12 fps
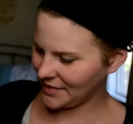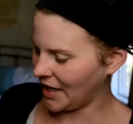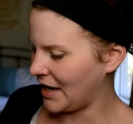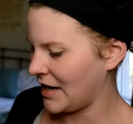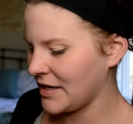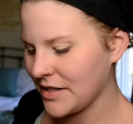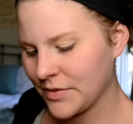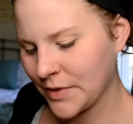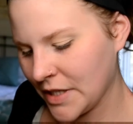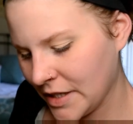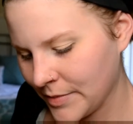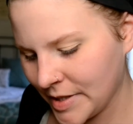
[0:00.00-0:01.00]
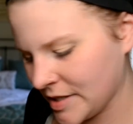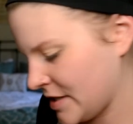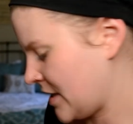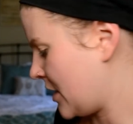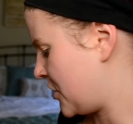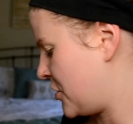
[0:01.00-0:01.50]
Uh, one thing about the
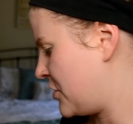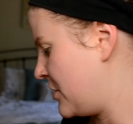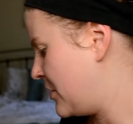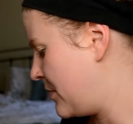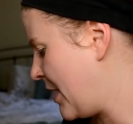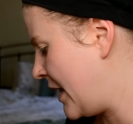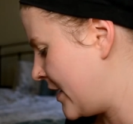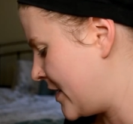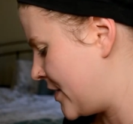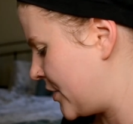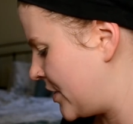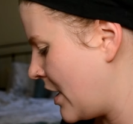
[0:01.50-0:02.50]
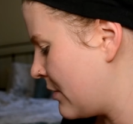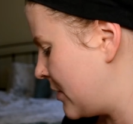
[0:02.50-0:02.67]
Natasha Denona palette is there's not